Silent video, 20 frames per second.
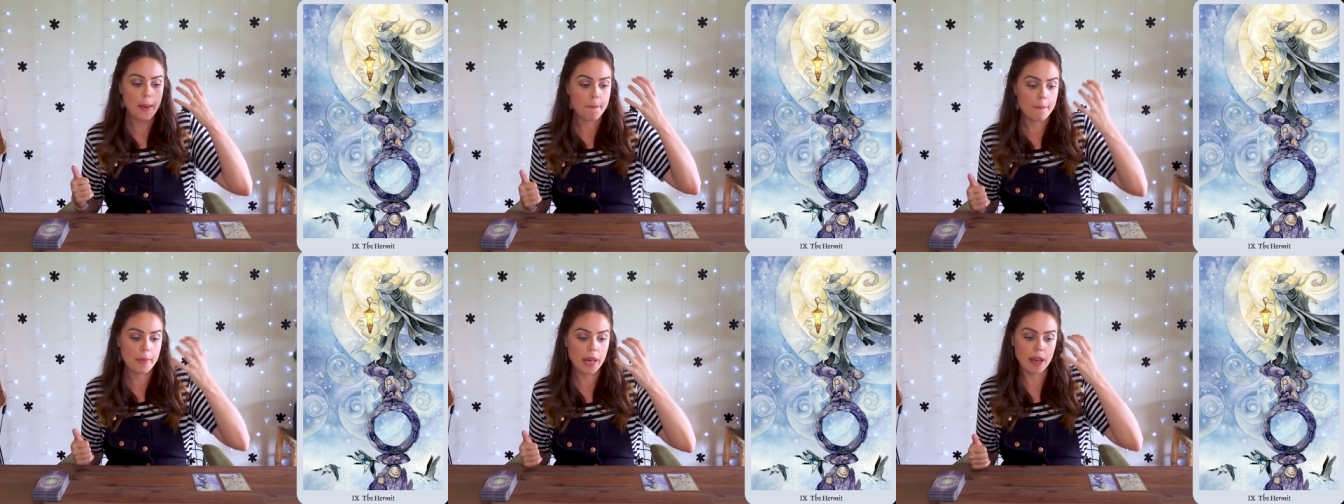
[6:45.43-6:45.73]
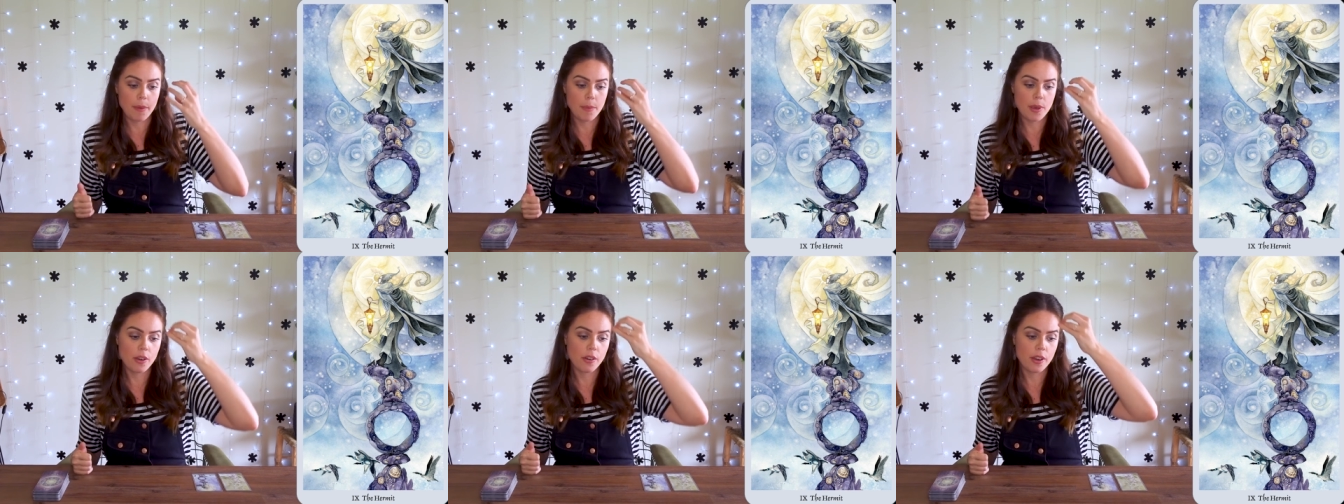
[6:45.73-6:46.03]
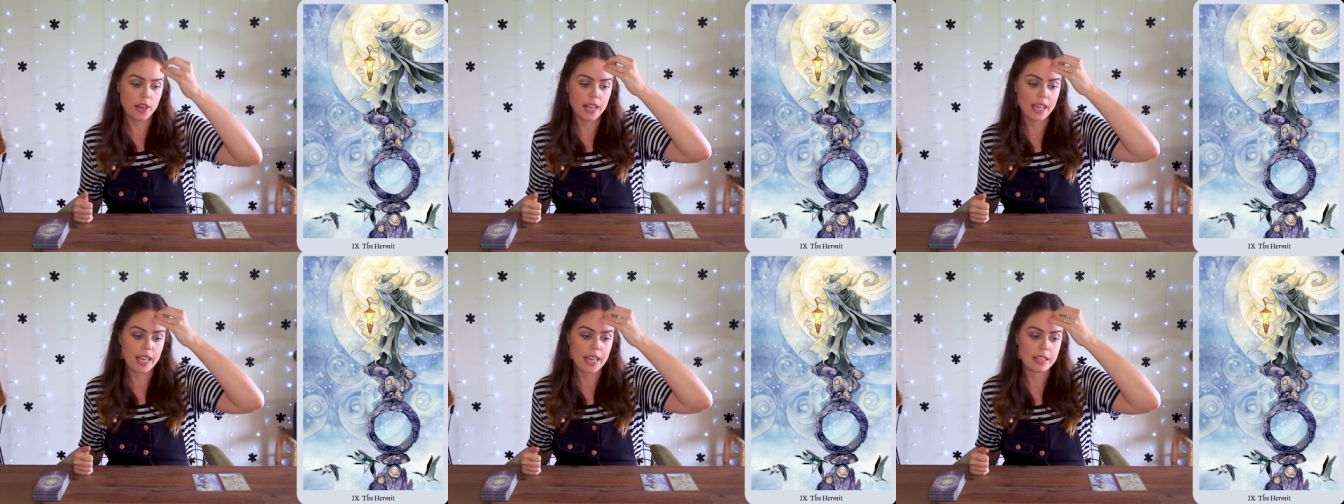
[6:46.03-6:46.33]
Maybe you're
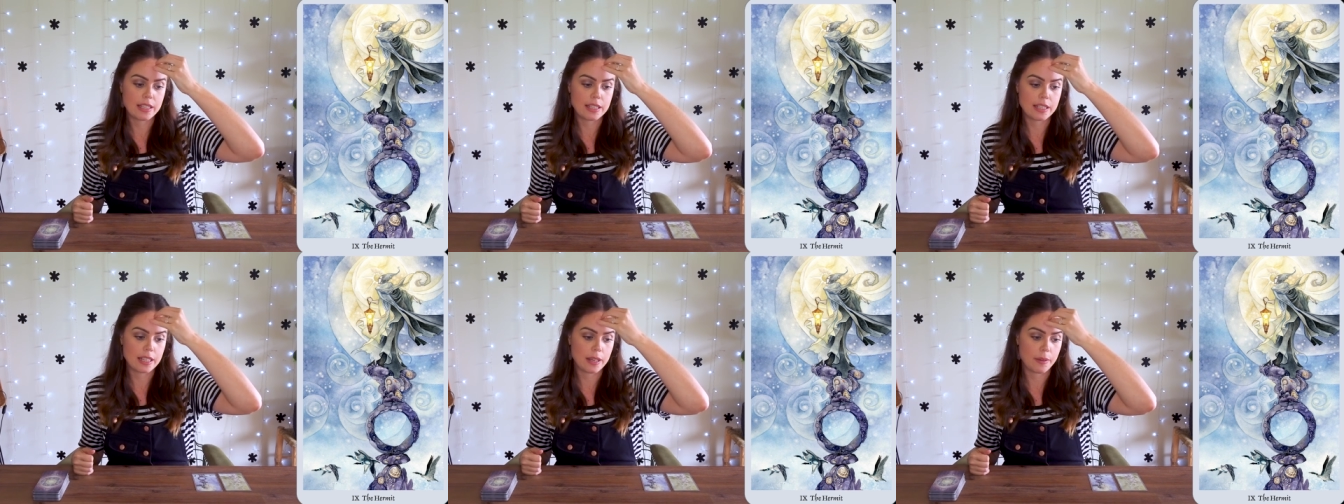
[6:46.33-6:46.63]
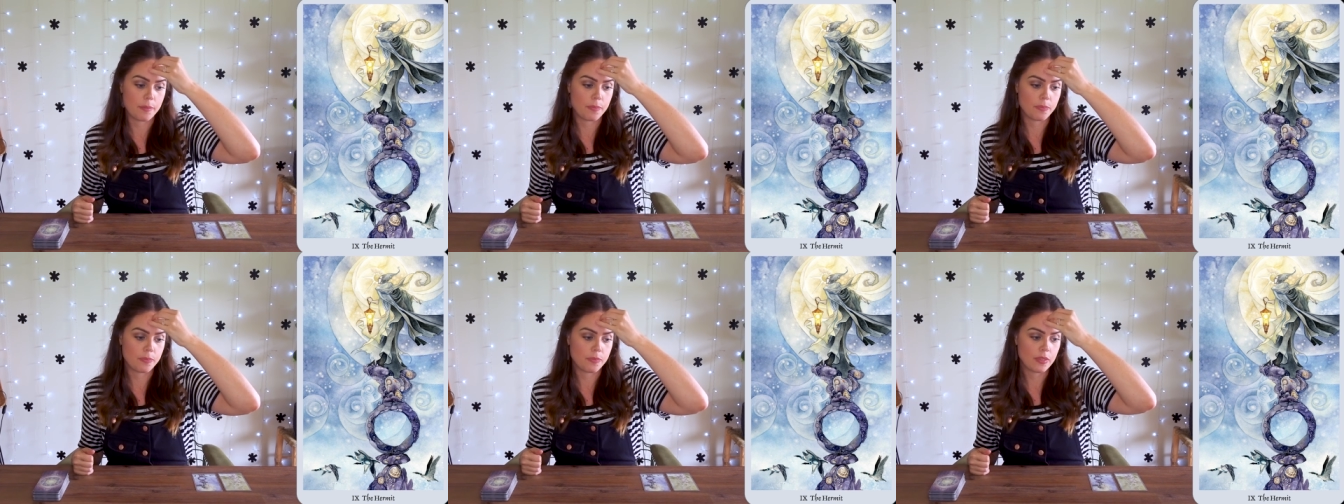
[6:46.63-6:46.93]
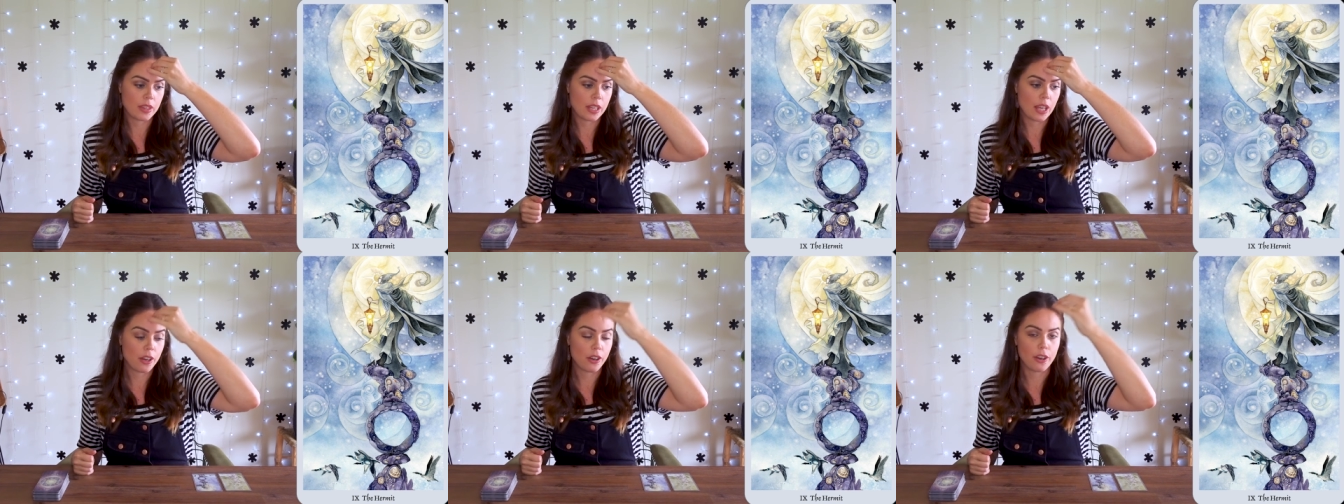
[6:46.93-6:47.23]
going to get some
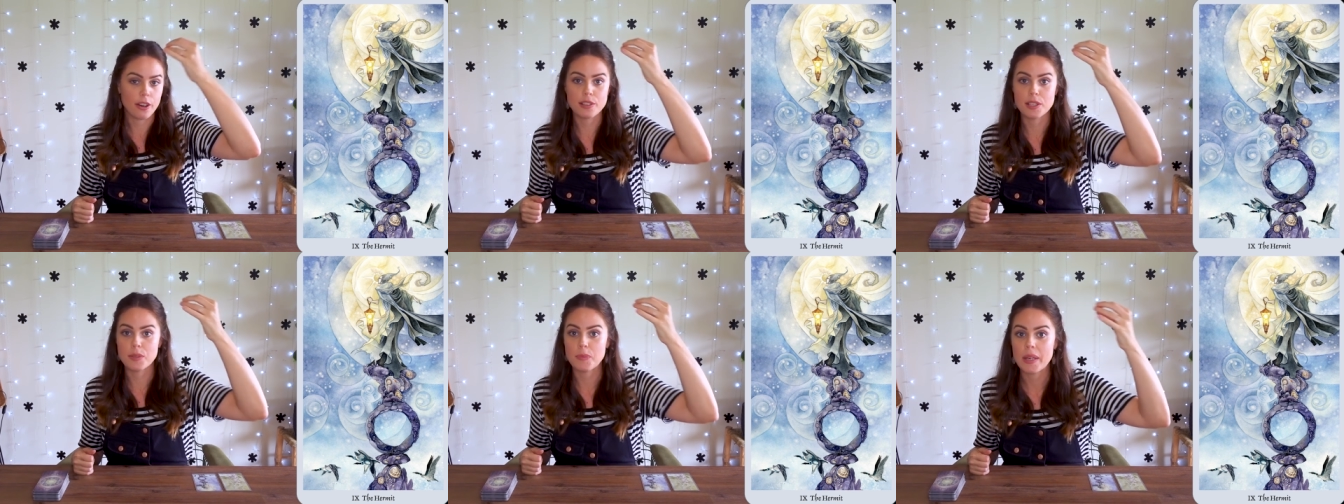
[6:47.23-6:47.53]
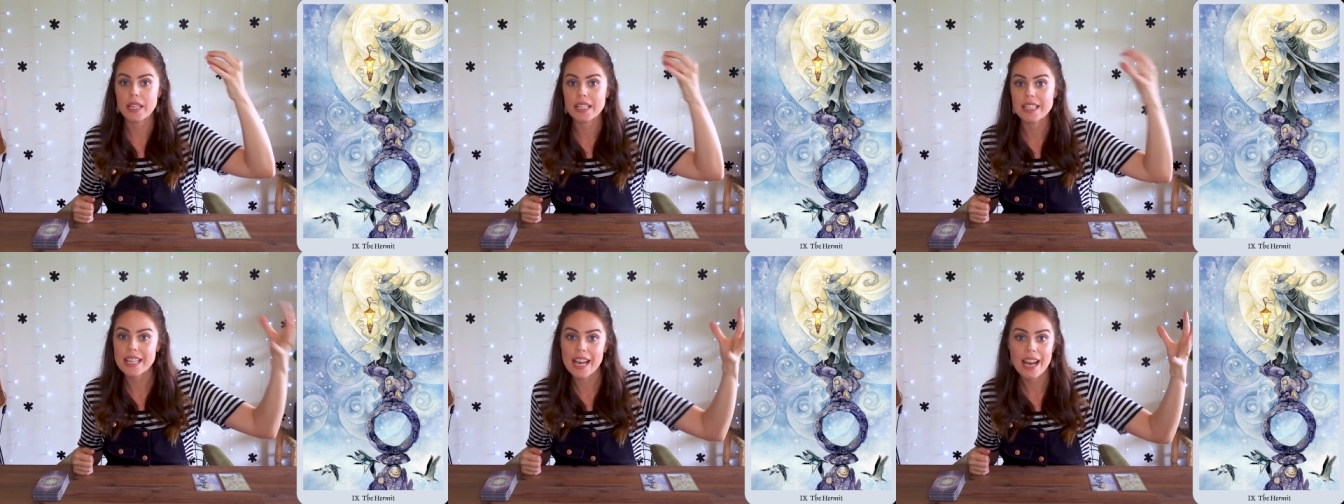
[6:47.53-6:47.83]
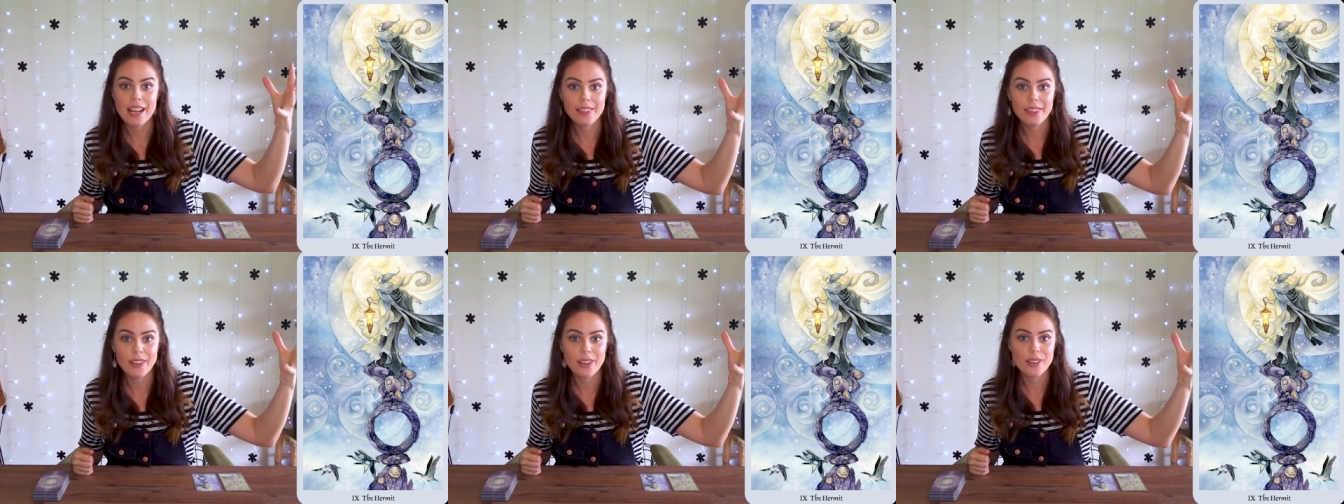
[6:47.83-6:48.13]
cosmic
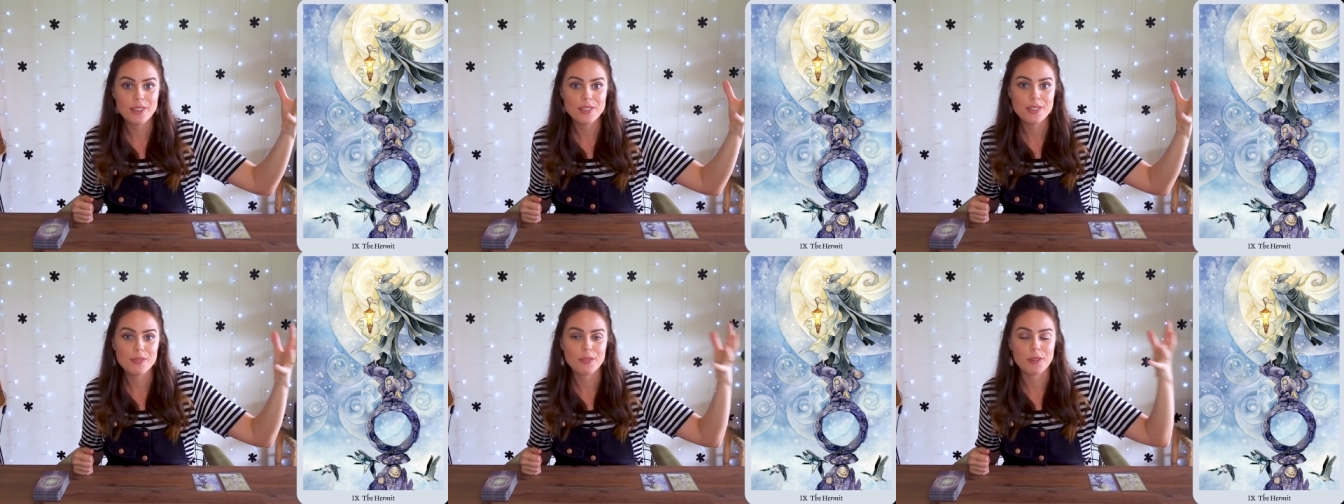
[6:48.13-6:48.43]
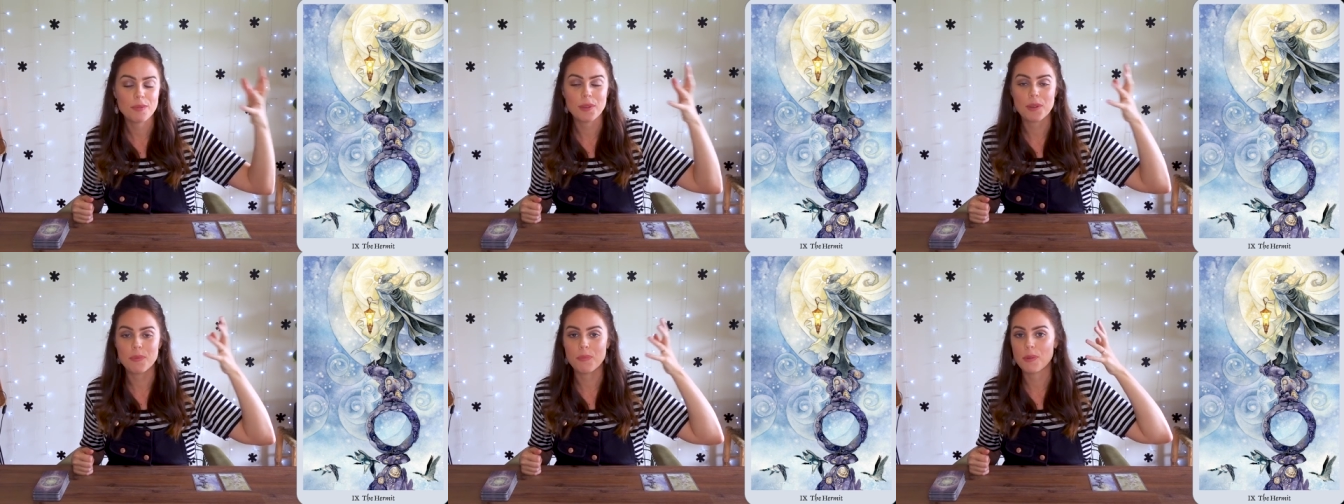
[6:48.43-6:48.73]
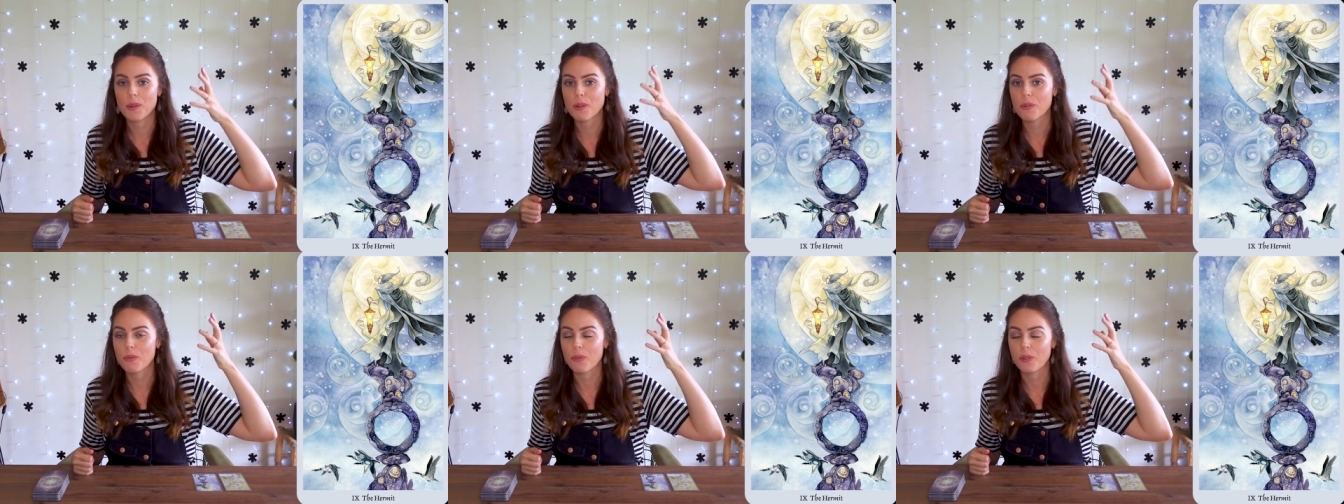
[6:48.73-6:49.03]
downloads from your
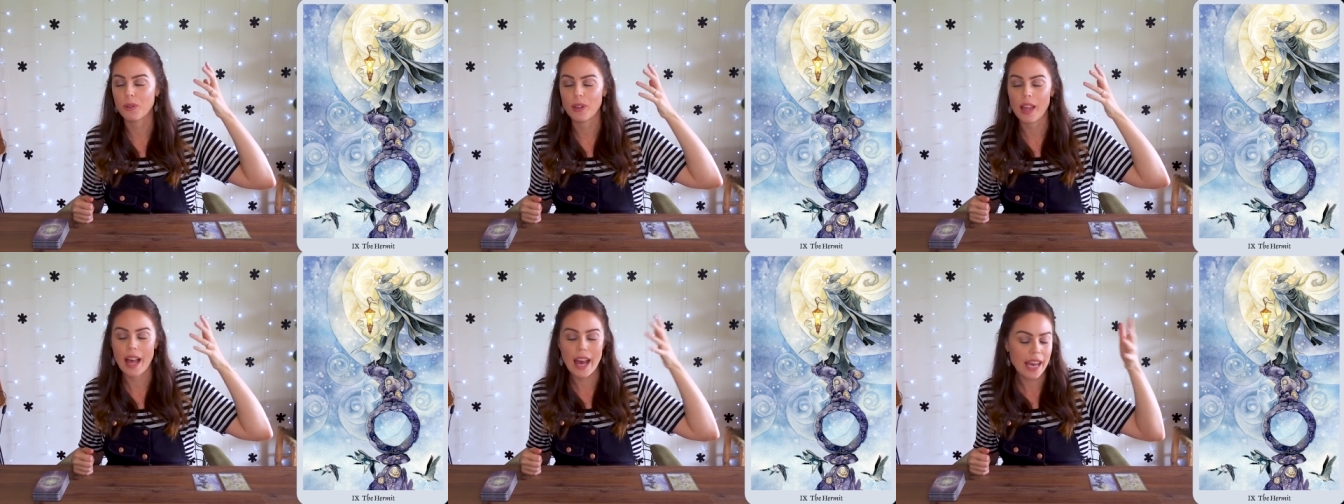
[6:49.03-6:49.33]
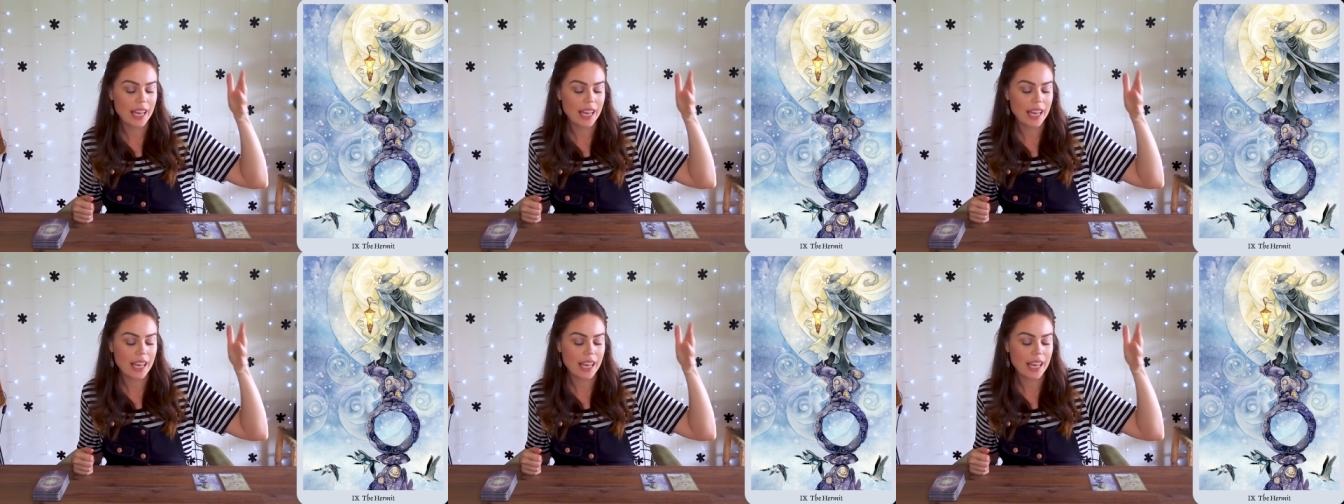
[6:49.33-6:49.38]
beautiful